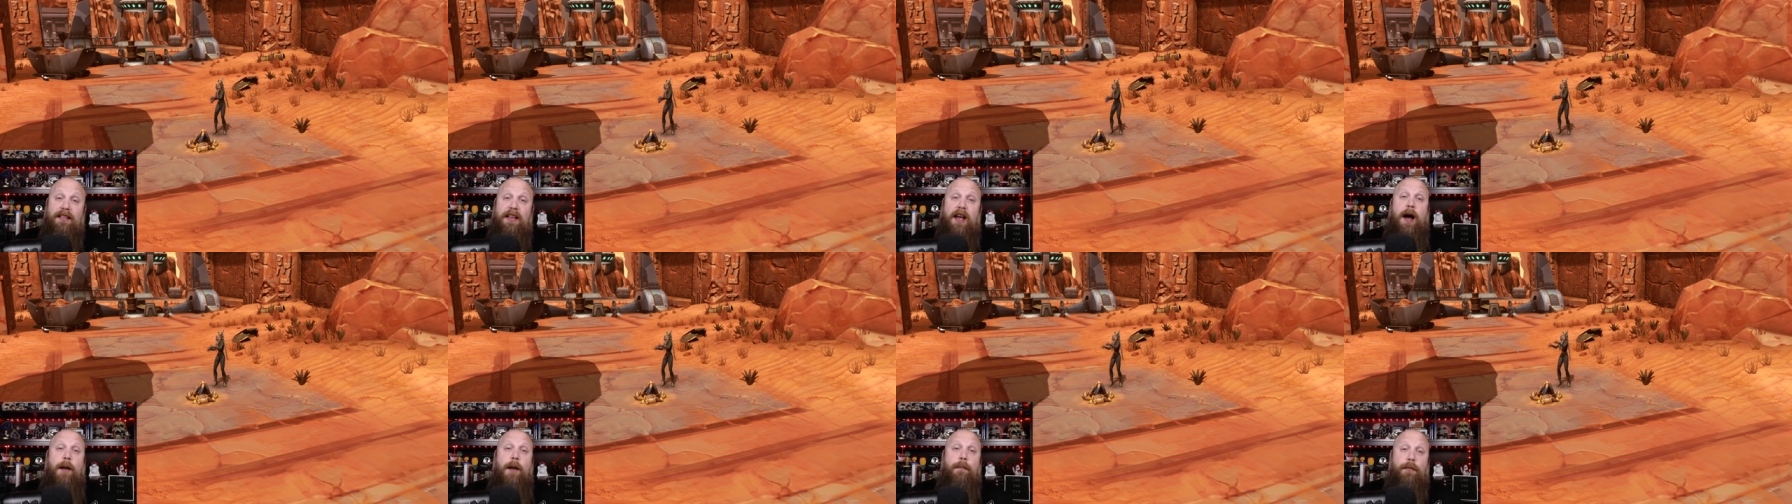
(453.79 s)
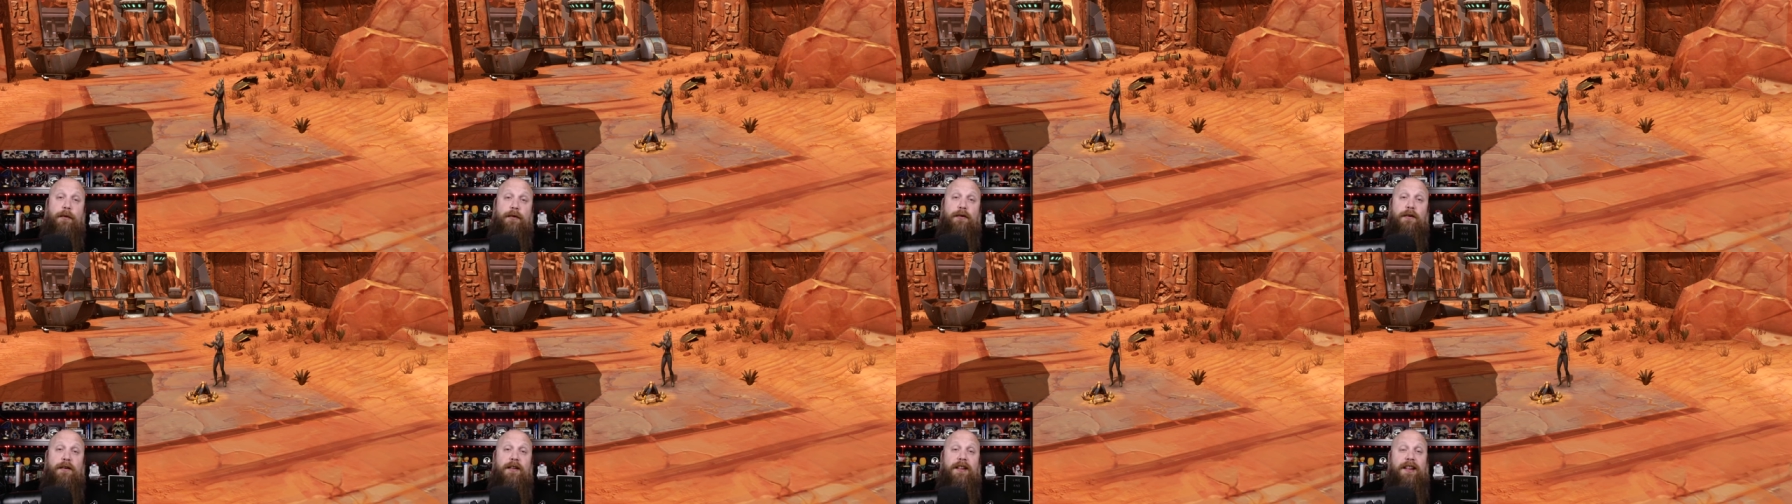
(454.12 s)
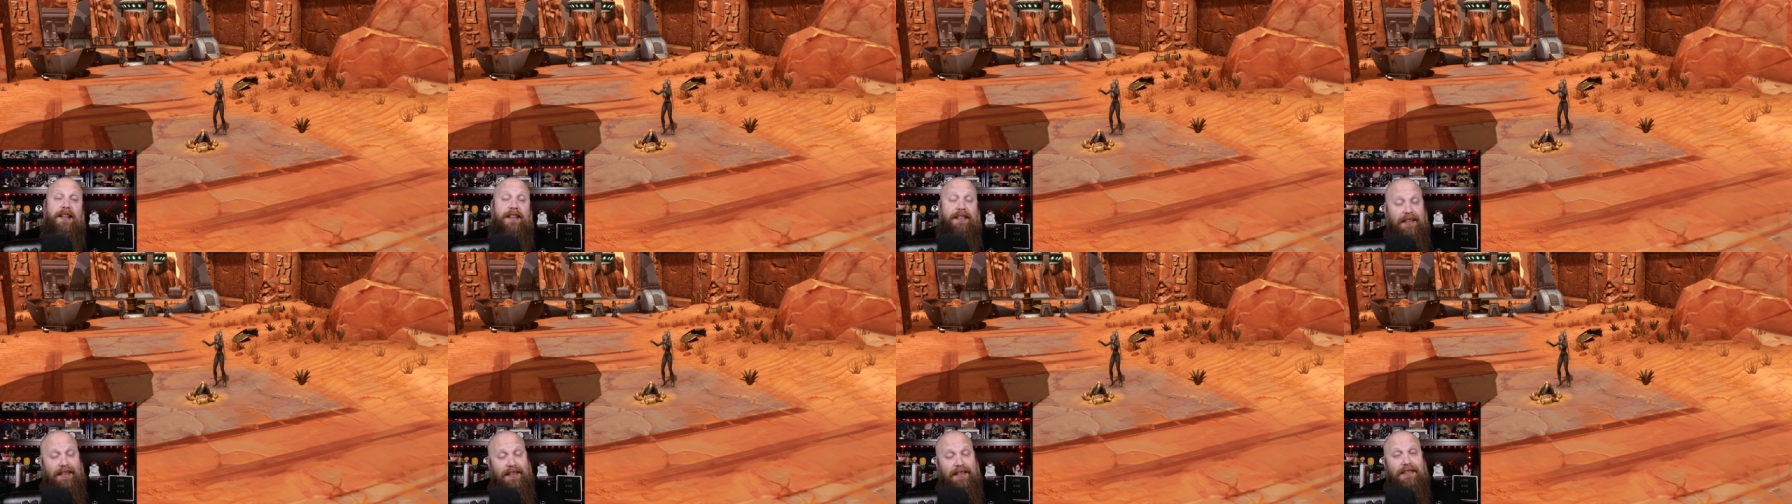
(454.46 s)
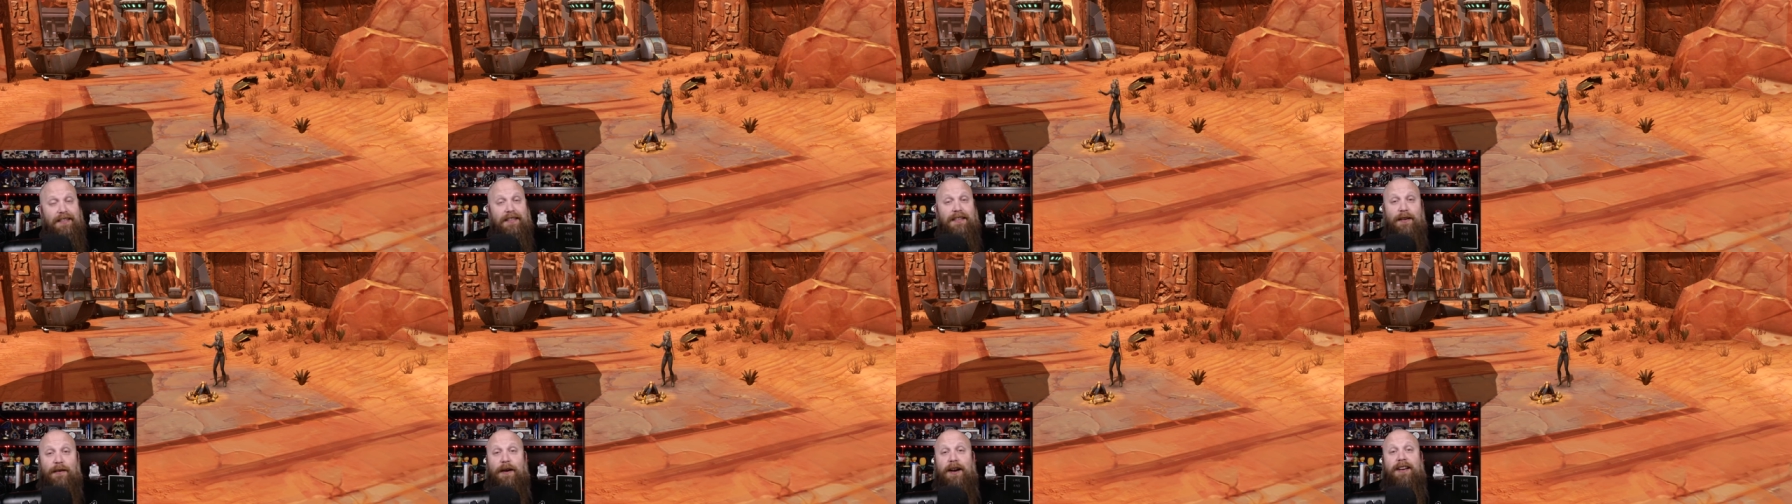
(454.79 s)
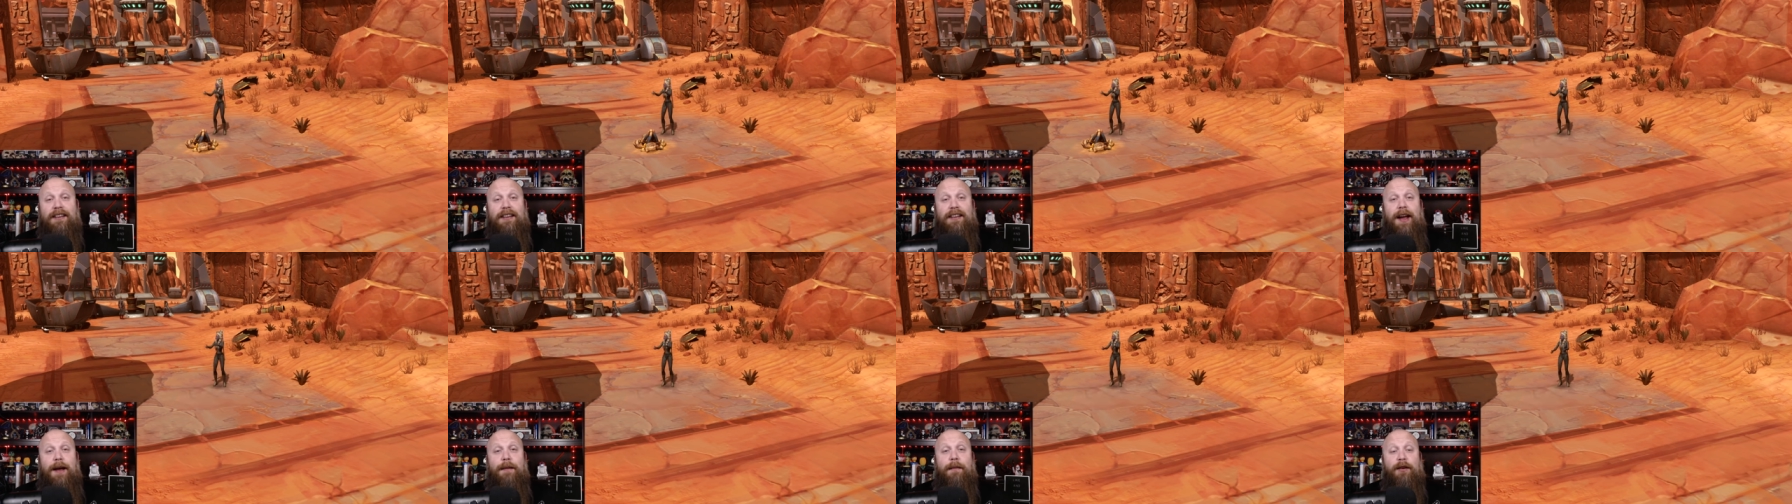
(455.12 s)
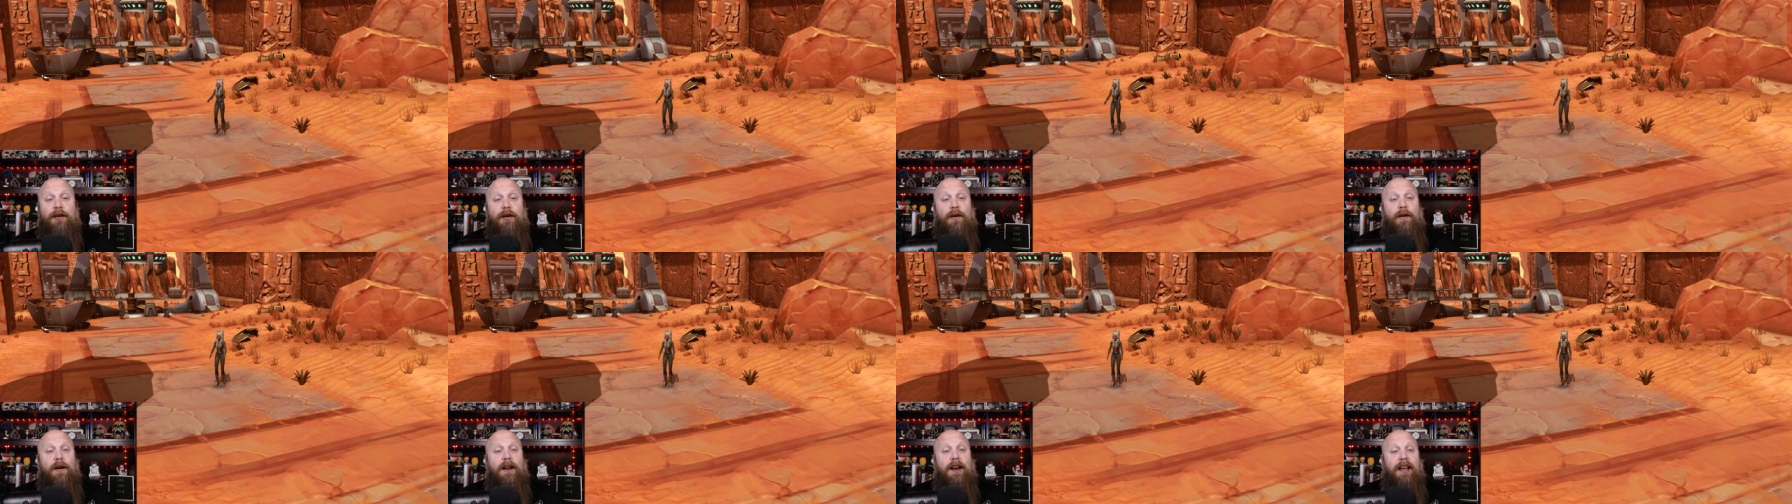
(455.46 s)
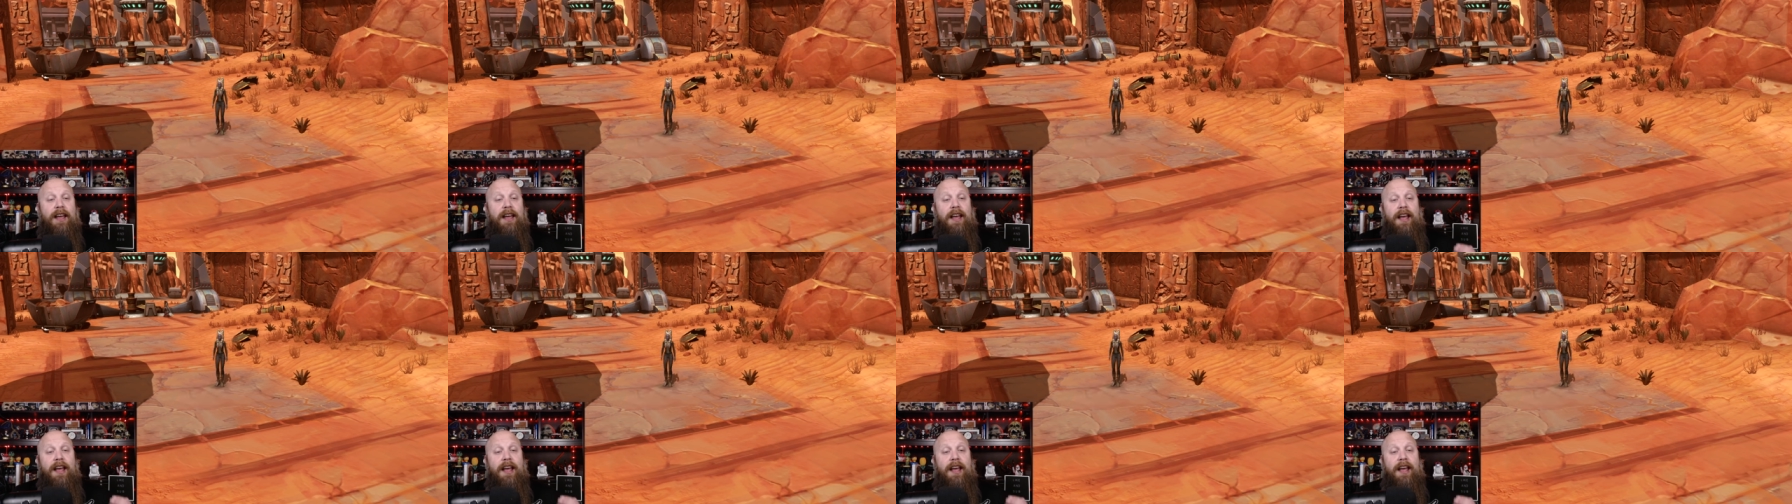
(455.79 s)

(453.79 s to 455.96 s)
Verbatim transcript: the opportunities. This is a great time to do it.